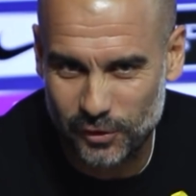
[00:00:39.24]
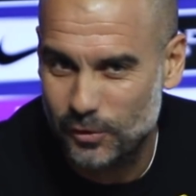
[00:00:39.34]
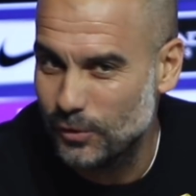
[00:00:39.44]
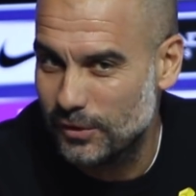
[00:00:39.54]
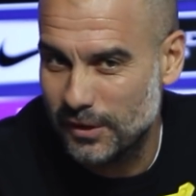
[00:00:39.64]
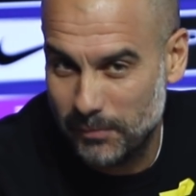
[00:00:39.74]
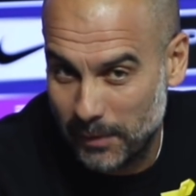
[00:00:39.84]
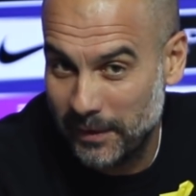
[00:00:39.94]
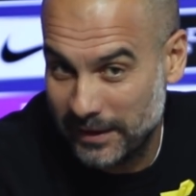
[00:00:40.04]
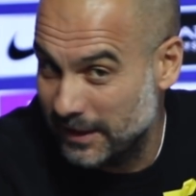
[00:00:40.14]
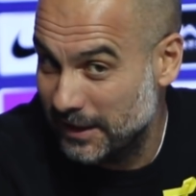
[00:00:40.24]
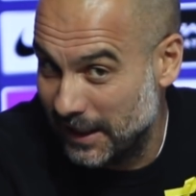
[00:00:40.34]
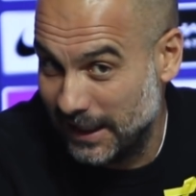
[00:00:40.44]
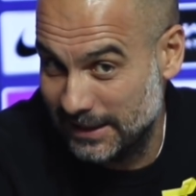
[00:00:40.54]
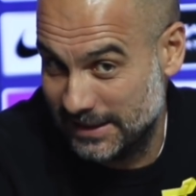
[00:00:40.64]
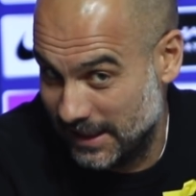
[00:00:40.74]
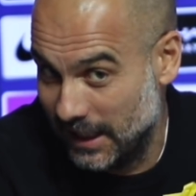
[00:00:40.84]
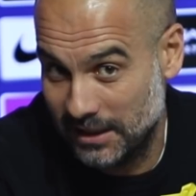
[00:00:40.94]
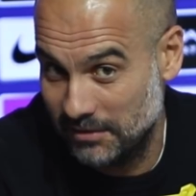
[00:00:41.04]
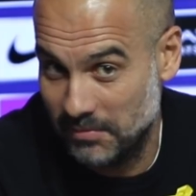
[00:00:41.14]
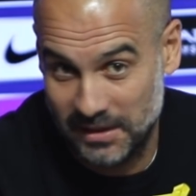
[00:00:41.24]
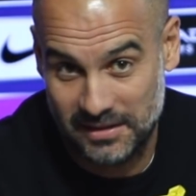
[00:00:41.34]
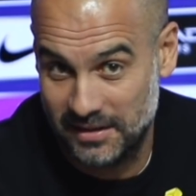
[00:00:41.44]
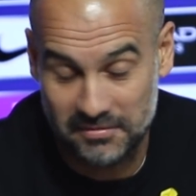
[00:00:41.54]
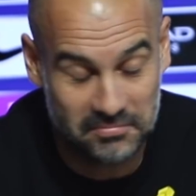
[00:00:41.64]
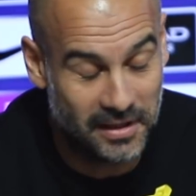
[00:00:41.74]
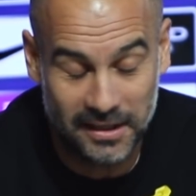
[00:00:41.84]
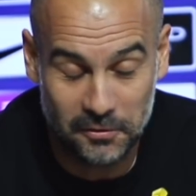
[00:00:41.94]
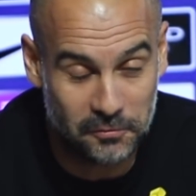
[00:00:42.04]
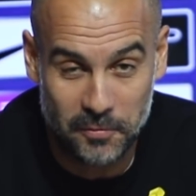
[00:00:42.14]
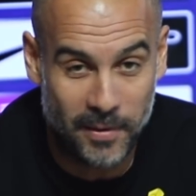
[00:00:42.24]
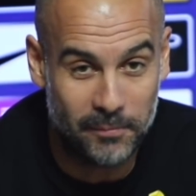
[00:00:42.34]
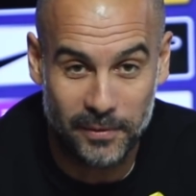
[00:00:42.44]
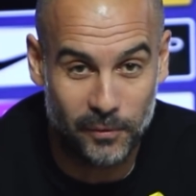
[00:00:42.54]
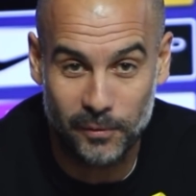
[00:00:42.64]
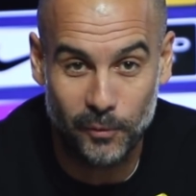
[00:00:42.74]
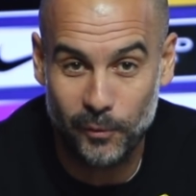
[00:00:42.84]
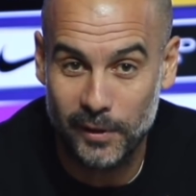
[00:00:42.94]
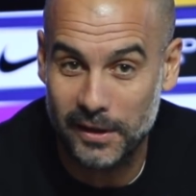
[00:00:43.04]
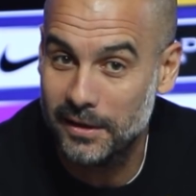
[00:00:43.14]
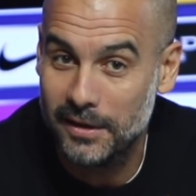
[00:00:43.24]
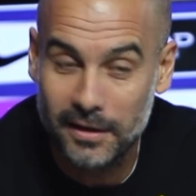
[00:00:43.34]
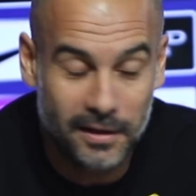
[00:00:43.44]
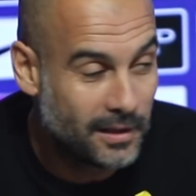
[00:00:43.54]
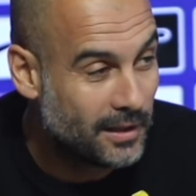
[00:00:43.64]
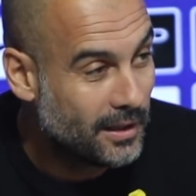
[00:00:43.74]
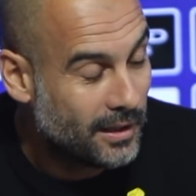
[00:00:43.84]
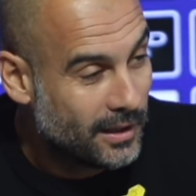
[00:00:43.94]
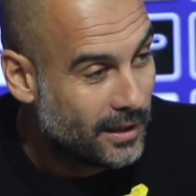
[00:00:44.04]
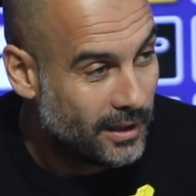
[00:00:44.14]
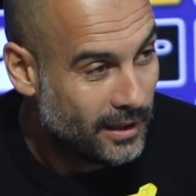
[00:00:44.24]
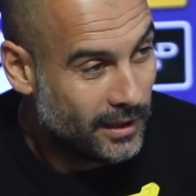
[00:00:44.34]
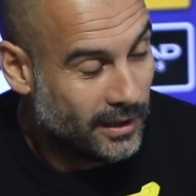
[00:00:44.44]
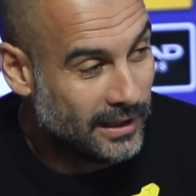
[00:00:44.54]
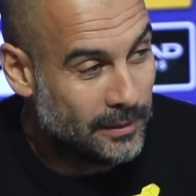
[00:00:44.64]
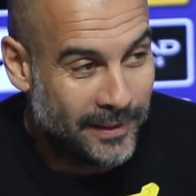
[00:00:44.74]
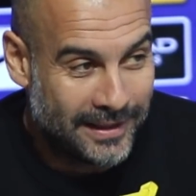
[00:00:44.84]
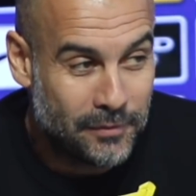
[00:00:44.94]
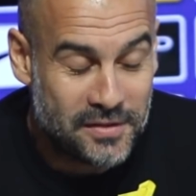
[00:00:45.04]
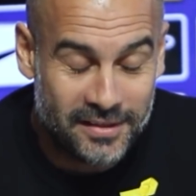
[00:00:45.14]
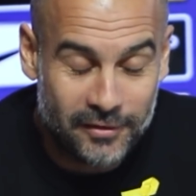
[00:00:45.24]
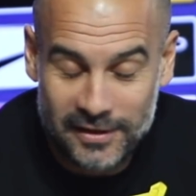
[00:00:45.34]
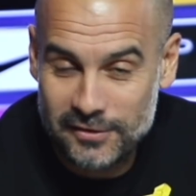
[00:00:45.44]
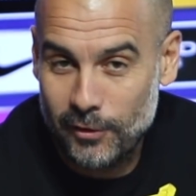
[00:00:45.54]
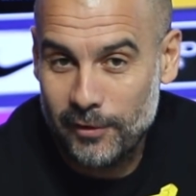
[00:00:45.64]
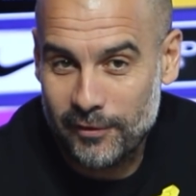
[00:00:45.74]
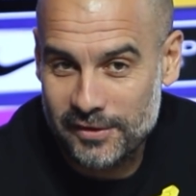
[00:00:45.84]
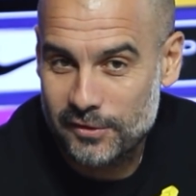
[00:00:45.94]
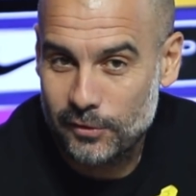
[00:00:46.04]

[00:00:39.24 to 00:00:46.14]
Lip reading: good. Maybe I didn't understand him, but I don't remember when we were in a magnificent restaurant